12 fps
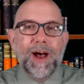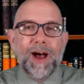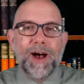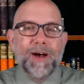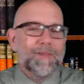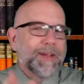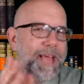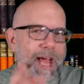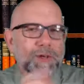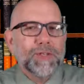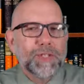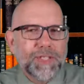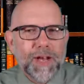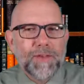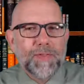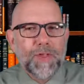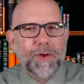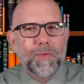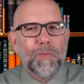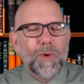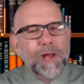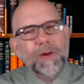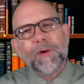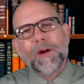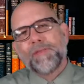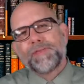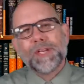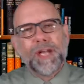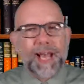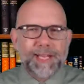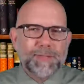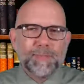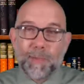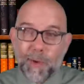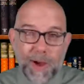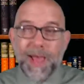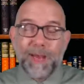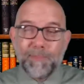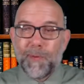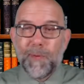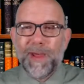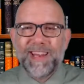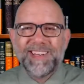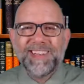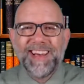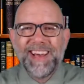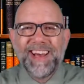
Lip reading: Count yourself the winner of tonight's Brian Point.